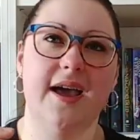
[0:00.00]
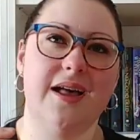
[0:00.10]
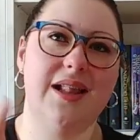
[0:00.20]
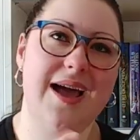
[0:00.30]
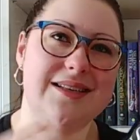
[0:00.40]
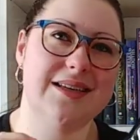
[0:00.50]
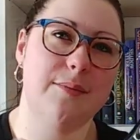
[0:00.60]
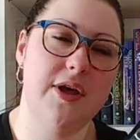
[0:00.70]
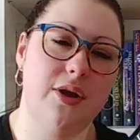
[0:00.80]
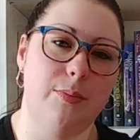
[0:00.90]
a classic
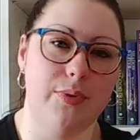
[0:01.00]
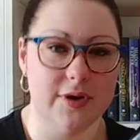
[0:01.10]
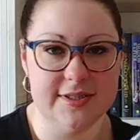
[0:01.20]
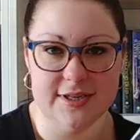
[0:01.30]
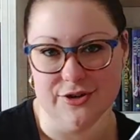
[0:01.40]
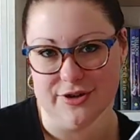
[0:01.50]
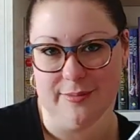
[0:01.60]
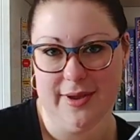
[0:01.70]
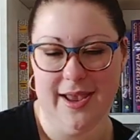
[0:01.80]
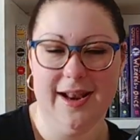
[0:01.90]
middle book syndrome.